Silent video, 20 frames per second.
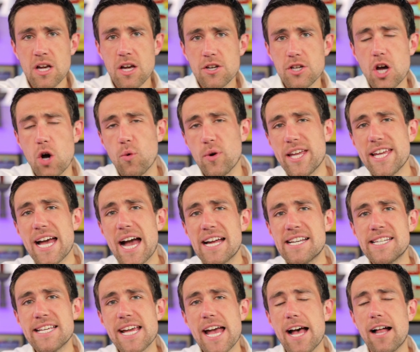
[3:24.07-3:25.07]
No
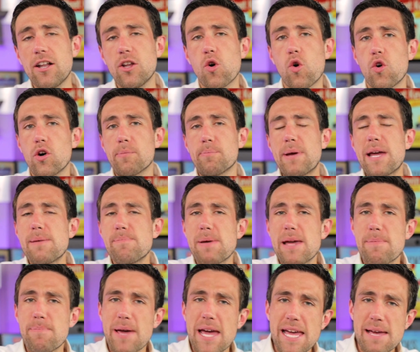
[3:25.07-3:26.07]
EIDL or
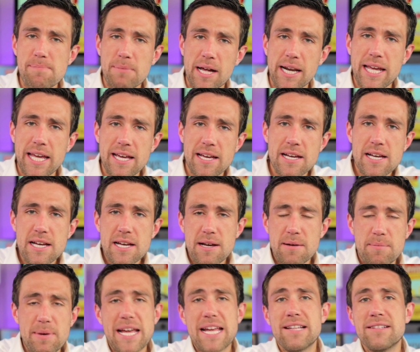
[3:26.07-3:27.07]
PPP money
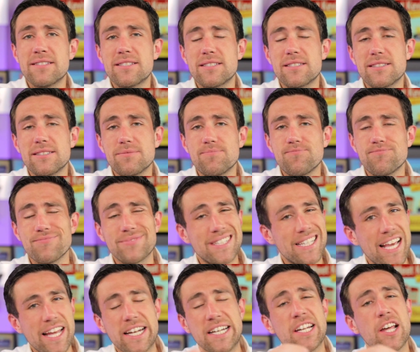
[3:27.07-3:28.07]
means
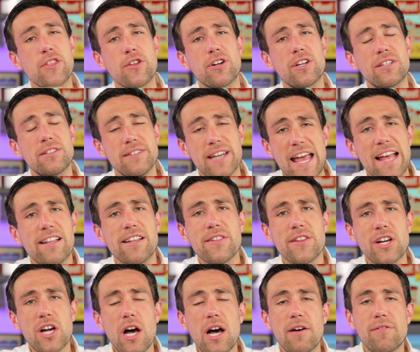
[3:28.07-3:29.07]
yet another nail in
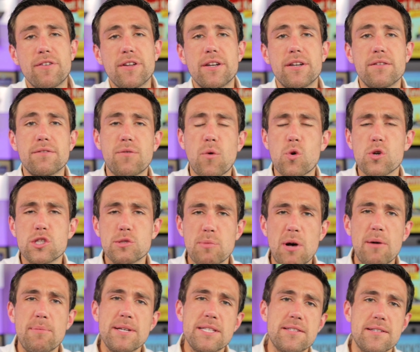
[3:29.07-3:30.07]
the coffin for
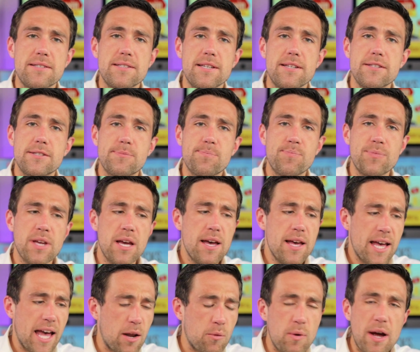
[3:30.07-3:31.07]
small businesses.
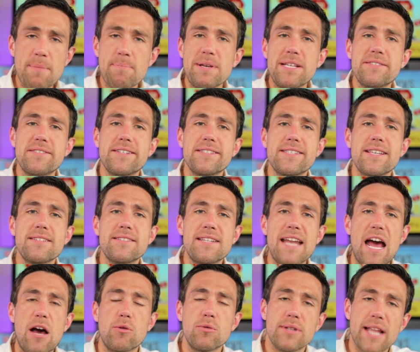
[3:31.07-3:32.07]
And when businesses
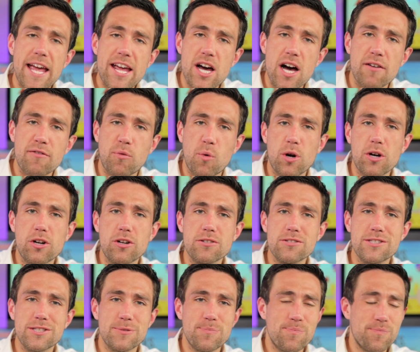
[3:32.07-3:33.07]
now lay off workers,